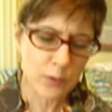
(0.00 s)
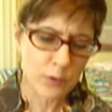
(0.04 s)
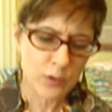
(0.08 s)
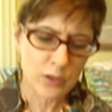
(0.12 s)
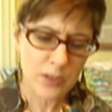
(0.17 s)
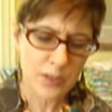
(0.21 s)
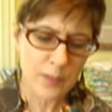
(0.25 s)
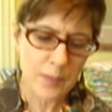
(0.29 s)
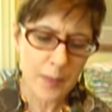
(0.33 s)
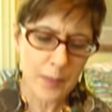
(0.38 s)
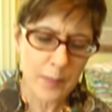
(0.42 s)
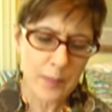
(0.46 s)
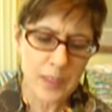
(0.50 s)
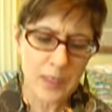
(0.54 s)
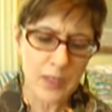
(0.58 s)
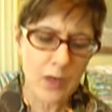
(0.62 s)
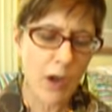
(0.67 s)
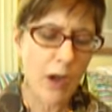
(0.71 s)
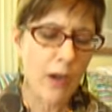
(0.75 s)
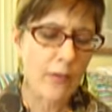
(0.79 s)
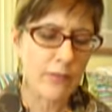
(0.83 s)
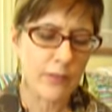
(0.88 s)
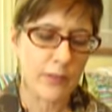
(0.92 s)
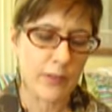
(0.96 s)
"Well, just make me an
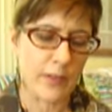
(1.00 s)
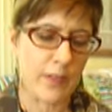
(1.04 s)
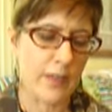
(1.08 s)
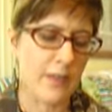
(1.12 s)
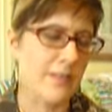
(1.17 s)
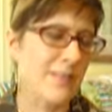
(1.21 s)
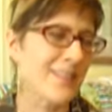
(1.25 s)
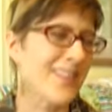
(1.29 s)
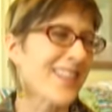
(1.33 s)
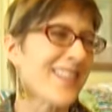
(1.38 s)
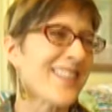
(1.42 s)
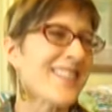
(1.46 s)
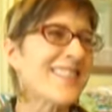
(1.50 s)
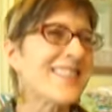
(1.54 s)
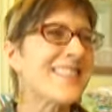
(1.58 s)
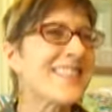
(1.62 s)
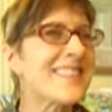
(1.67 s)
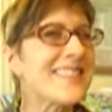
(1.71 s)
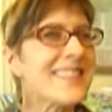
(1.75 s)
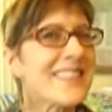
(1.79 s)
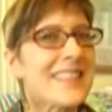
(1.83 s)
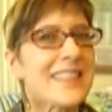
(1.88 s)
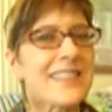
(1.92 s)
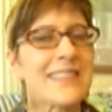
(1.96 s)
offer." And I was like,
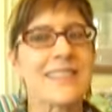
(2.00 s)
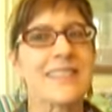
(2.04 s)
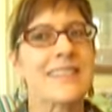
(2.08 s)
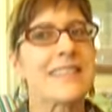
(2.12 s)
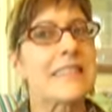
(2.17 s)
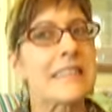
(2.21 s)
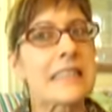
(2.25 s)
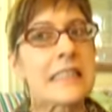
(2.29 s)
"Oh, I don't."